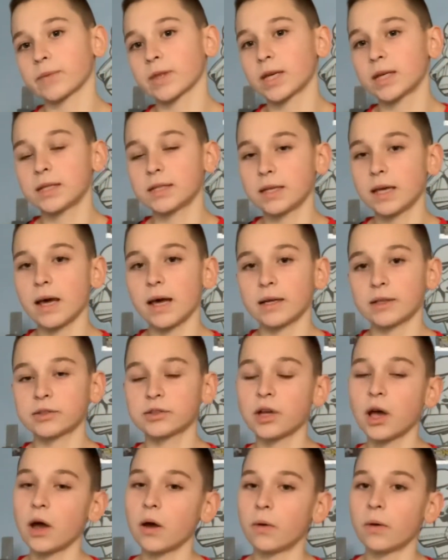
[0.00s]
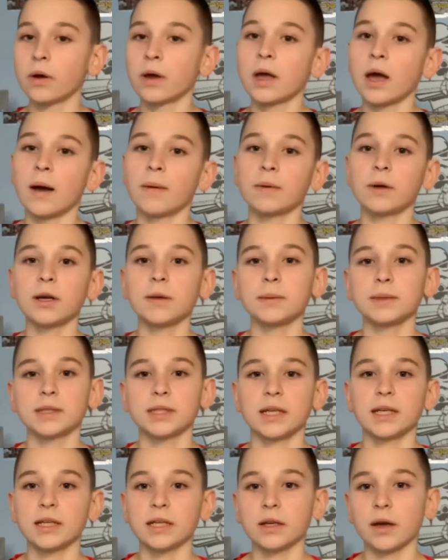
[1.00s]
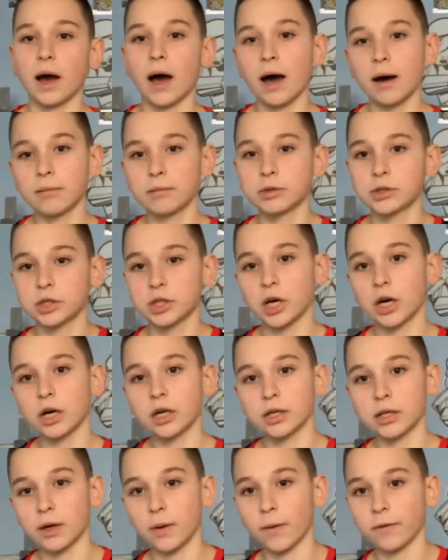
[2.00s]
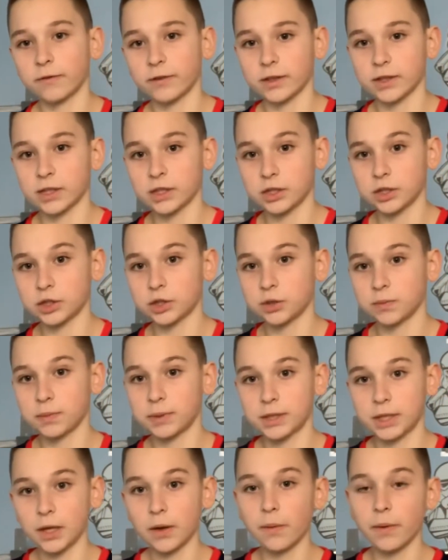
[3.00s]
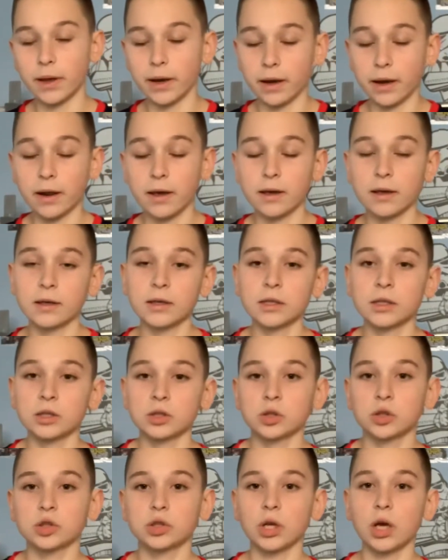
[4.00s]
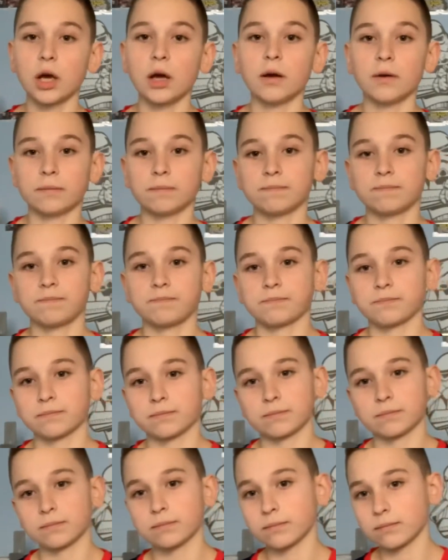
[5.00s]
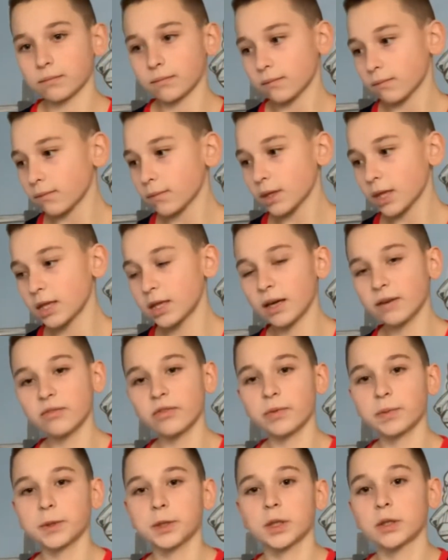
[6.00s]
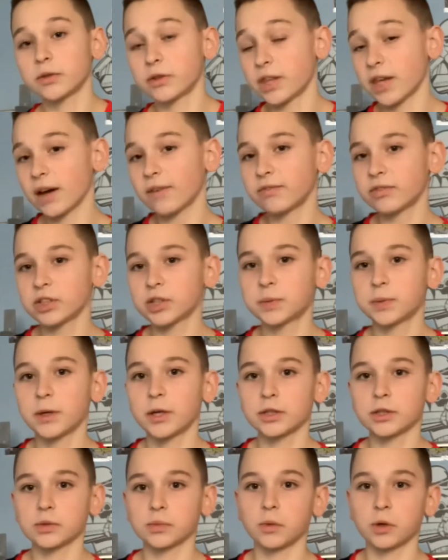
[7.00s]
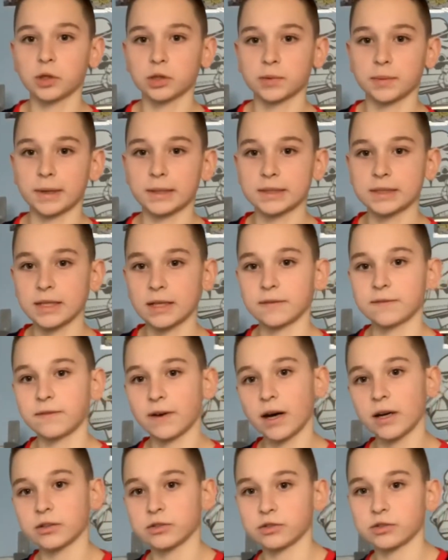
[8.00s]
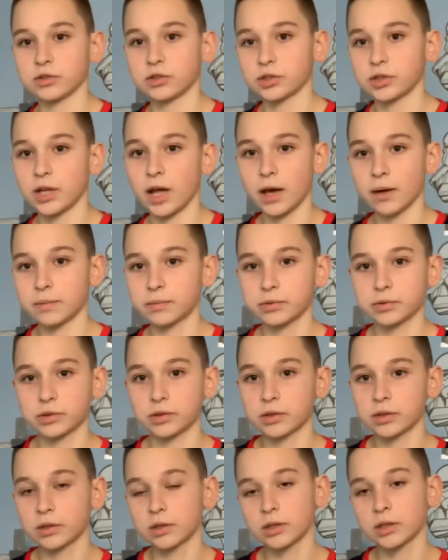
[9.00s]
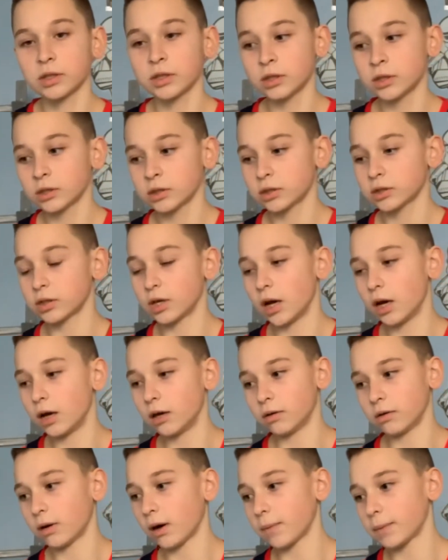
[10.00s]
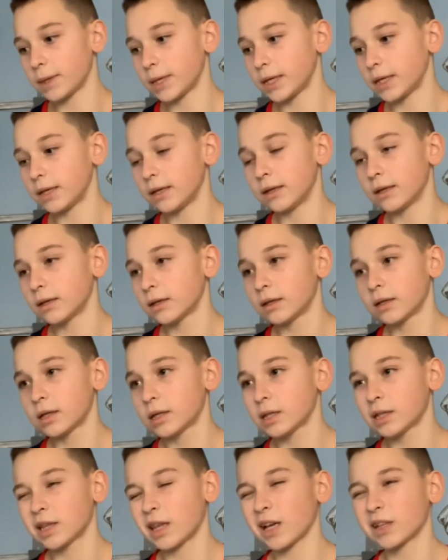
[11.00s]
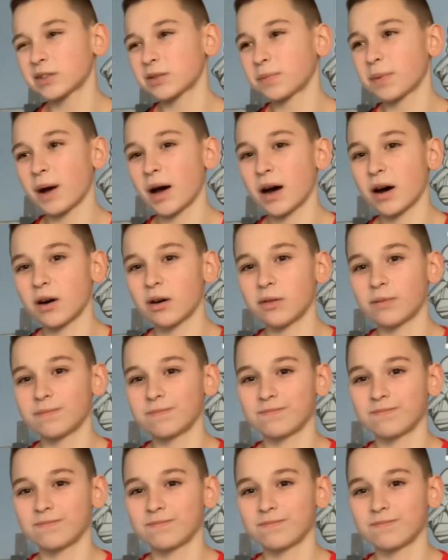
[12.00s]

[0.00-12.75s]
Yeah, so I'm going to be telling you how much cardio I think that you should be doing. So, the average person walks about 10,000 steps. So, I mean, that's about